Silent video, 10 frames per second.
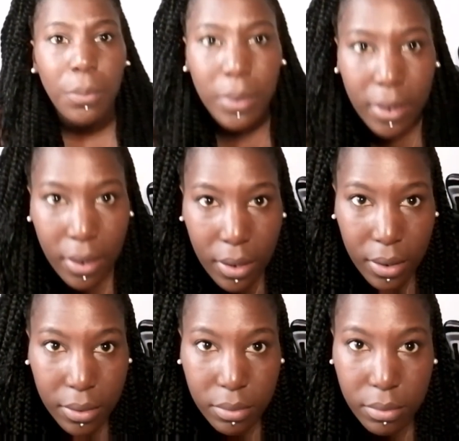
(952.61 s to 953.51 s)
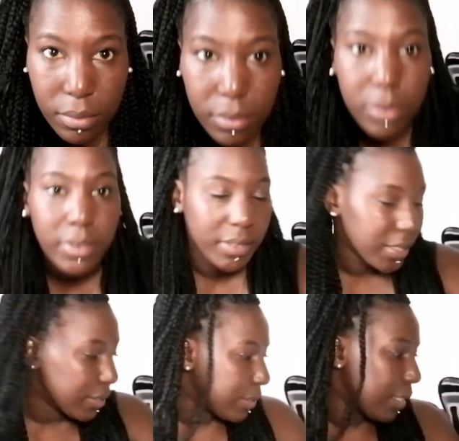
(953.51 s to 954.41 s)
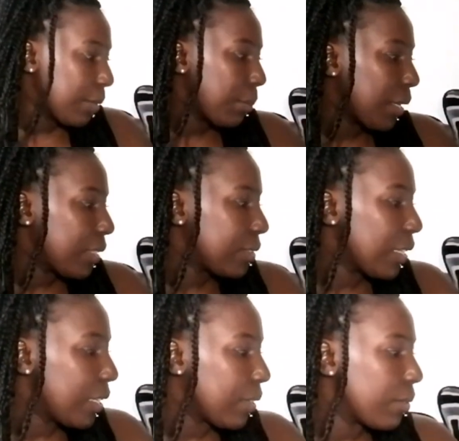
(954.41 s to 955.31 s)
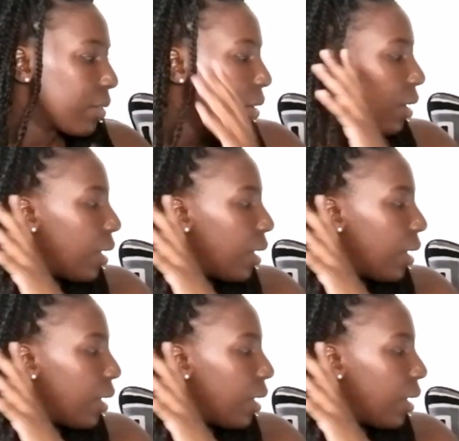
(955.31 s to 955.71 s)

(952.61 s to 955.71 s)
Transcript: We're 16 minutes in,